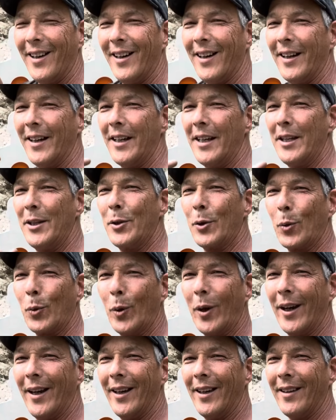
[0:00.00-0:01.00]
Either
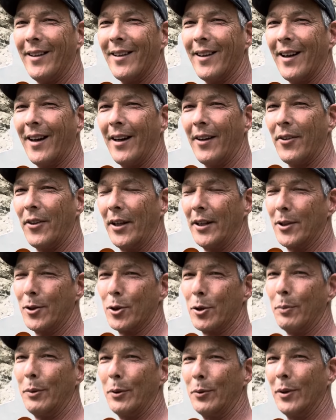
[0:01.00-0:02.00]
way, I think this
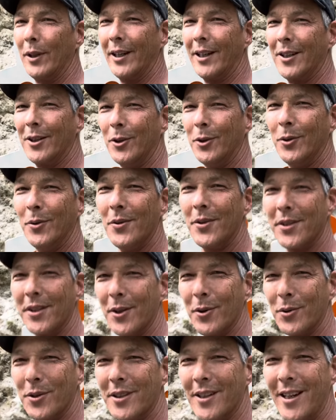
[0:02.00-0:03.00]
will be really cool,
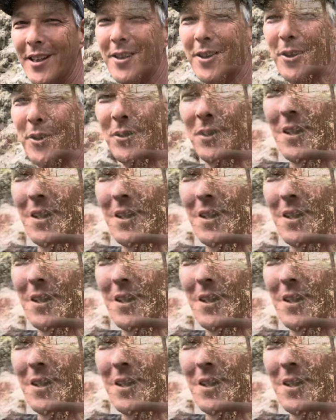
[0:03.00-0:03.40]
so stay tuned.